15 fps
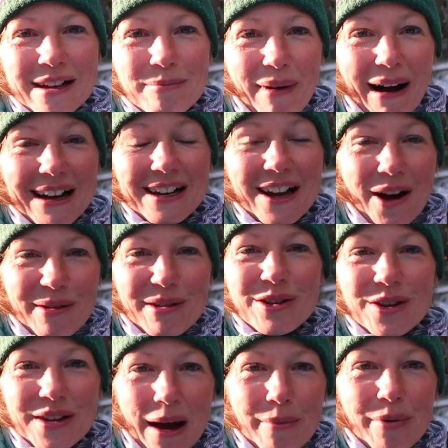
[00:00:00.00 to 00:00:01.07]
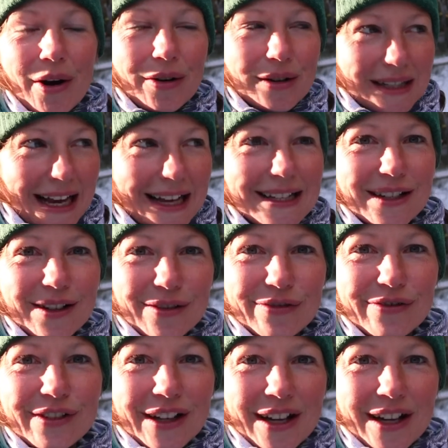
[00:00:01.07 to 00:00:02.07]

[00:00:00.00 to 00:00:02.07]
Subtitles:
by going through that process of